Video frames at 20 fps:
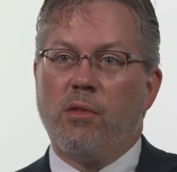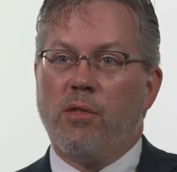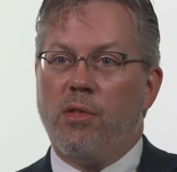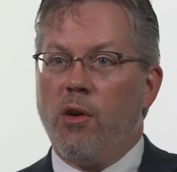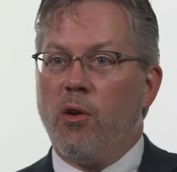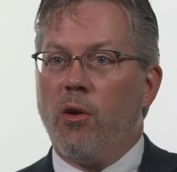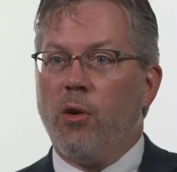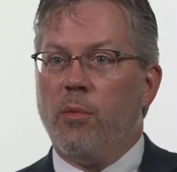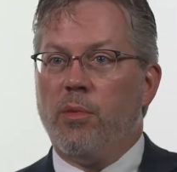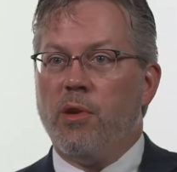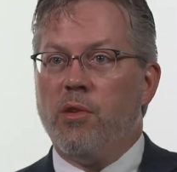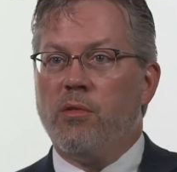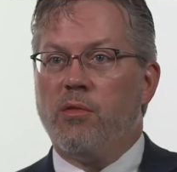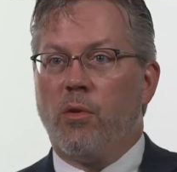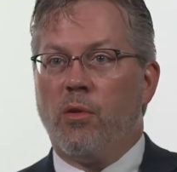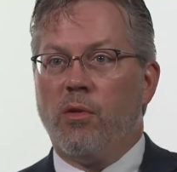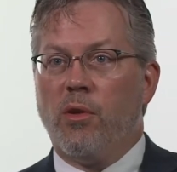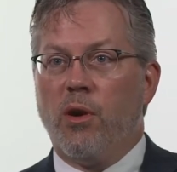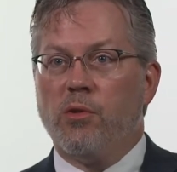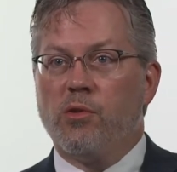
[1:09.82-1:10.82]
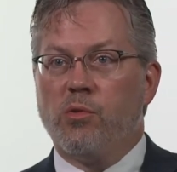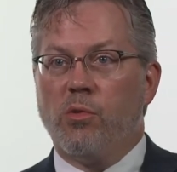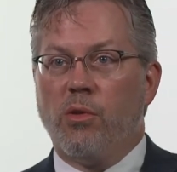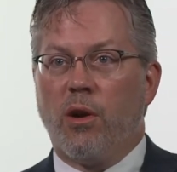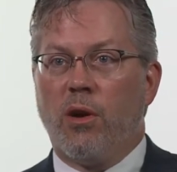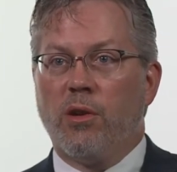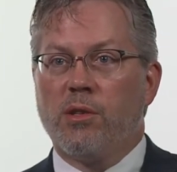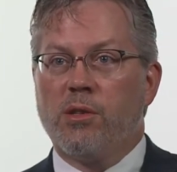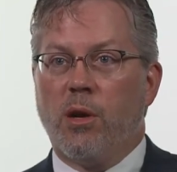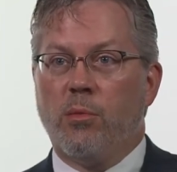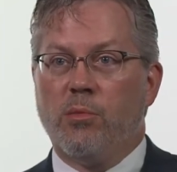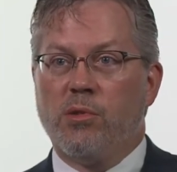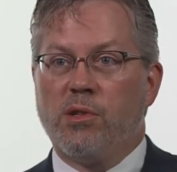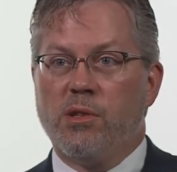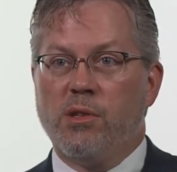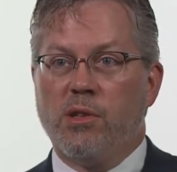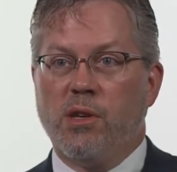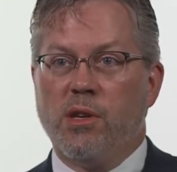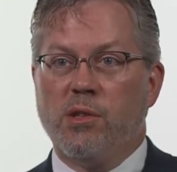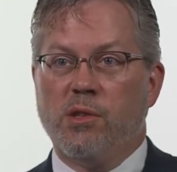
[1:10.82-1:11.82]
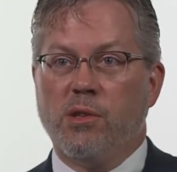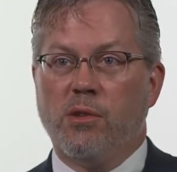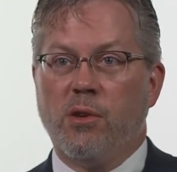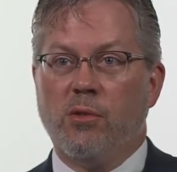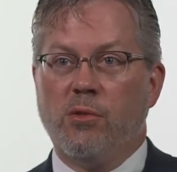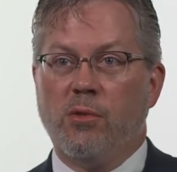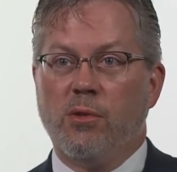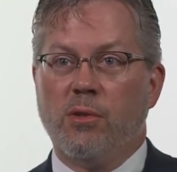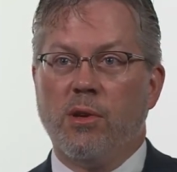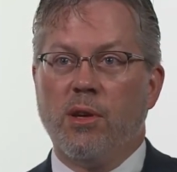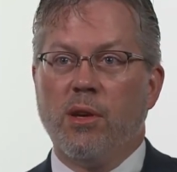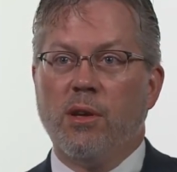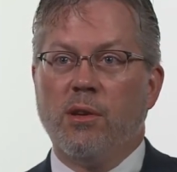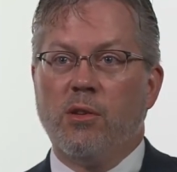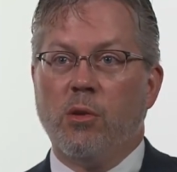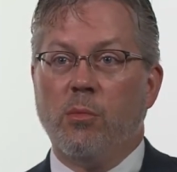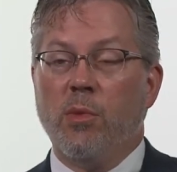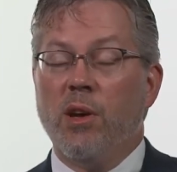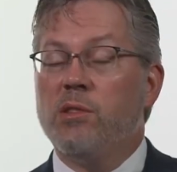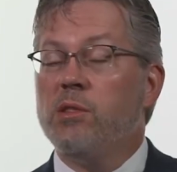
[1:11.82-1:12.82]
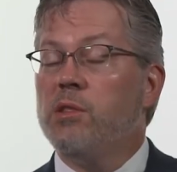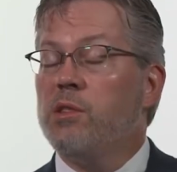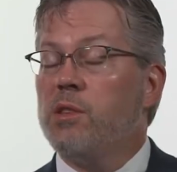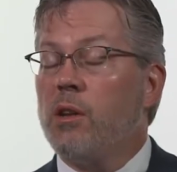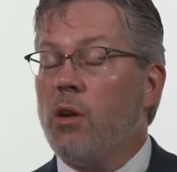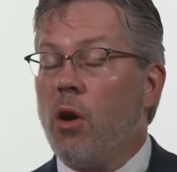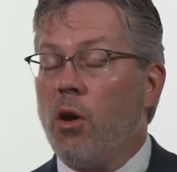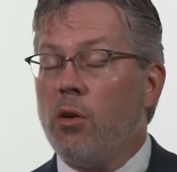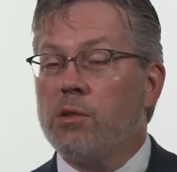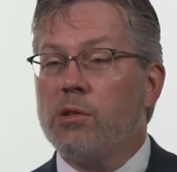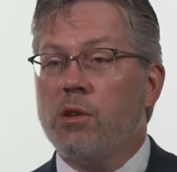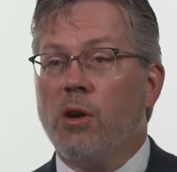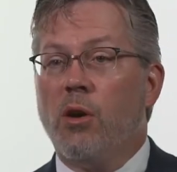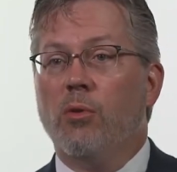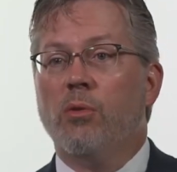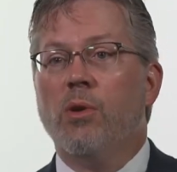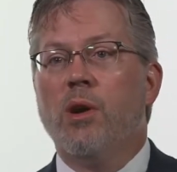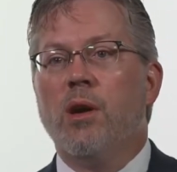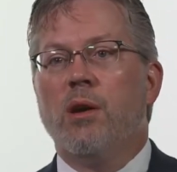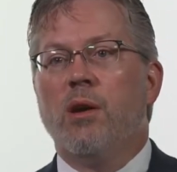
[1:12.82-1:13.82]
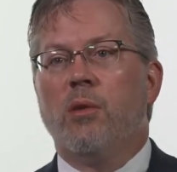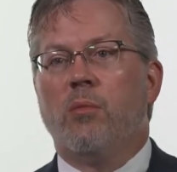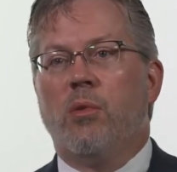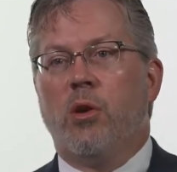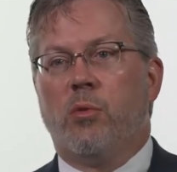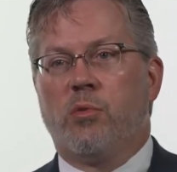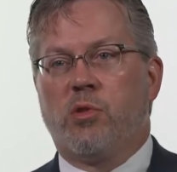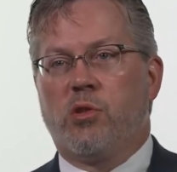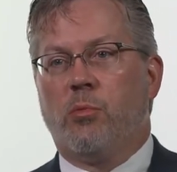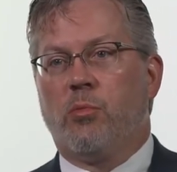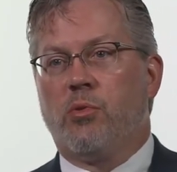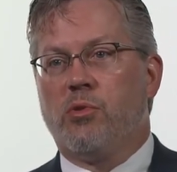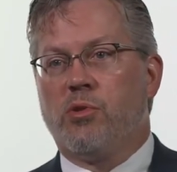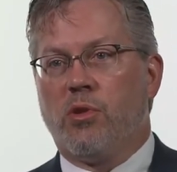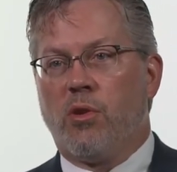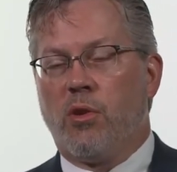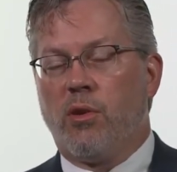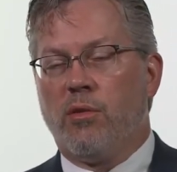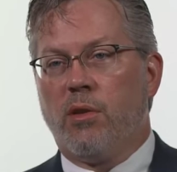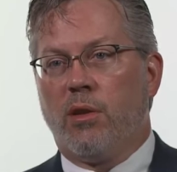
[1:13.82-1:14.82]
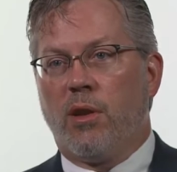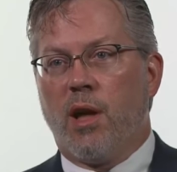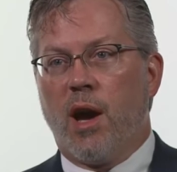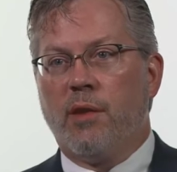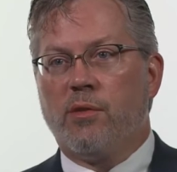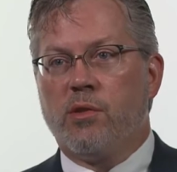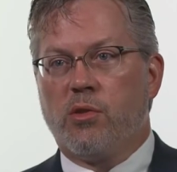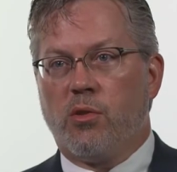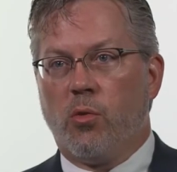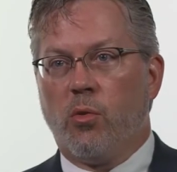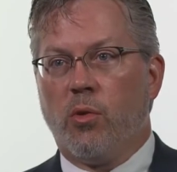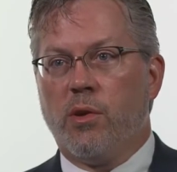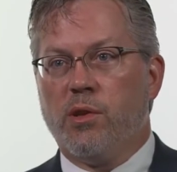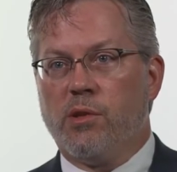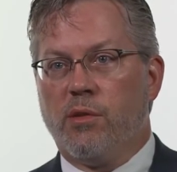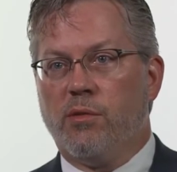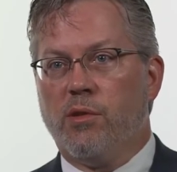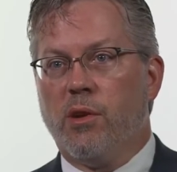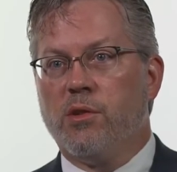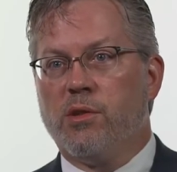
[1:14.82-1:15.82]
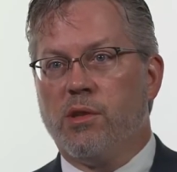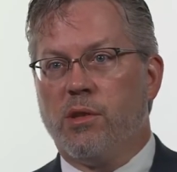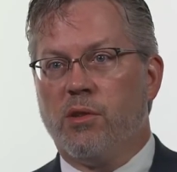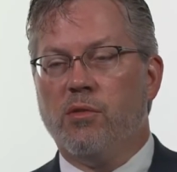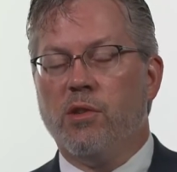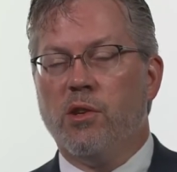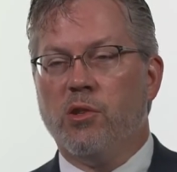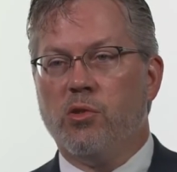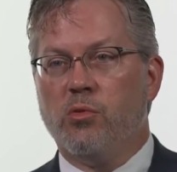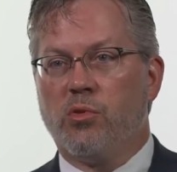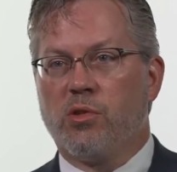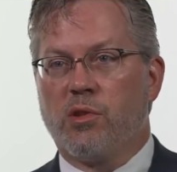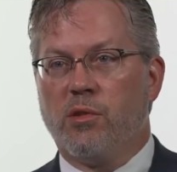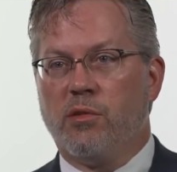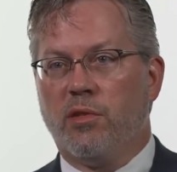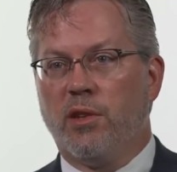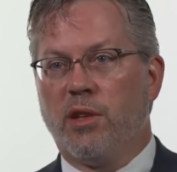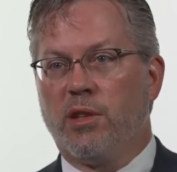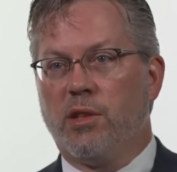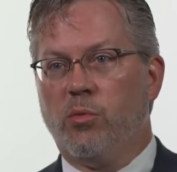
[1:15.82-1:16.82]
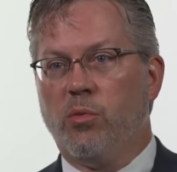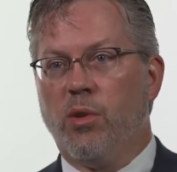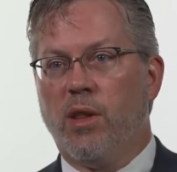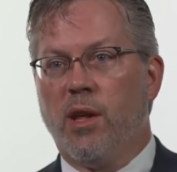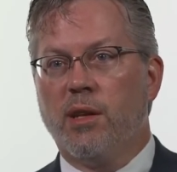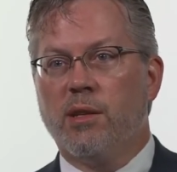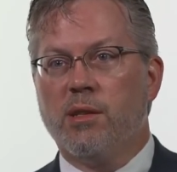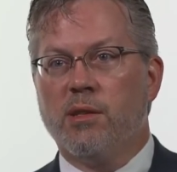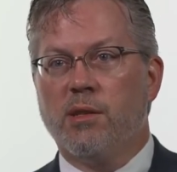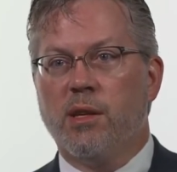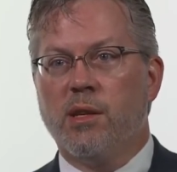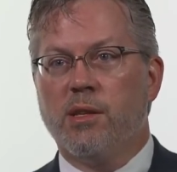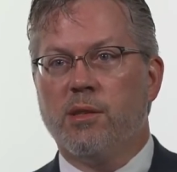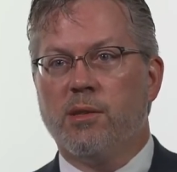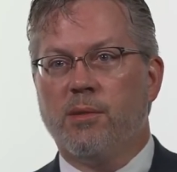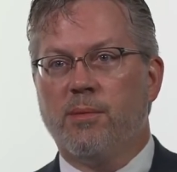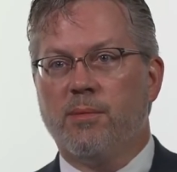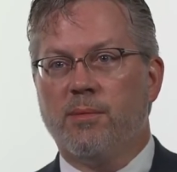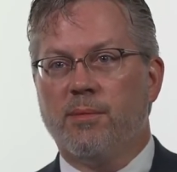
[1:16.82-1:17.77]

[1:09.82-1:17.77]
therapy for those with Alzheimer's disease and other dementias, and also helps to preserve the life stories of those individuals afflicted with that disease.